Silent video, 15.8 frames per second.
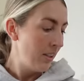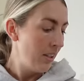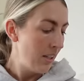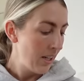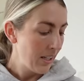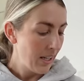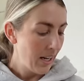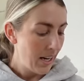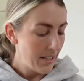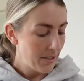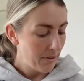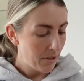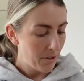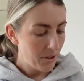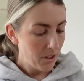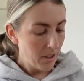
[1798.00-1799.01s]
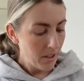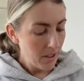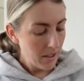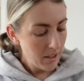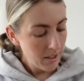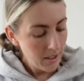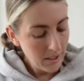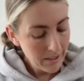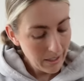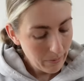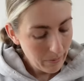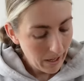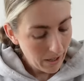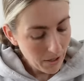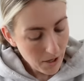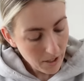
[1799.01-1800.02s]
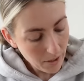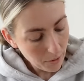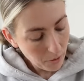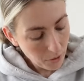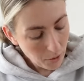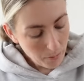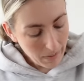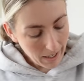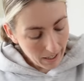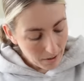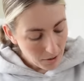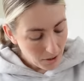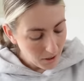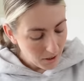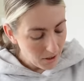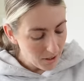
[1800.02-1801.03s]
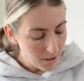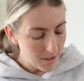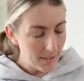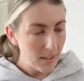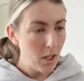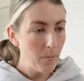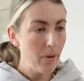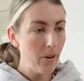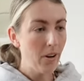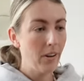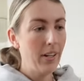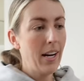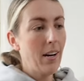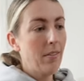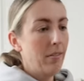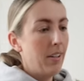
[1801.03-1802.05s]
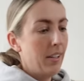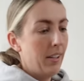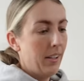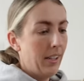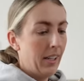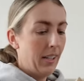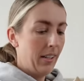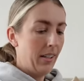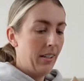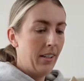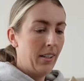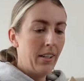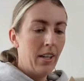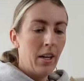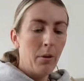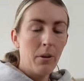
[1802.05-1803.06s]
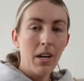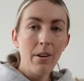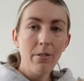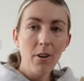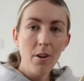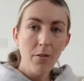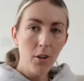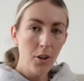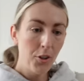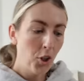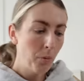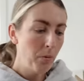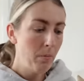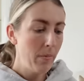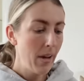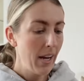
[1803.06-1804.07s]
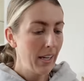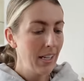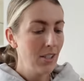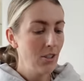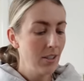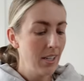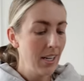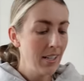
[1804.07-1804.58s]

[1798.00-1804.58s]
Okay, so I'll show you the knitwear. Hugo, come out, you're gonna slobber on everything. Whenever I've got a shopping bag, he just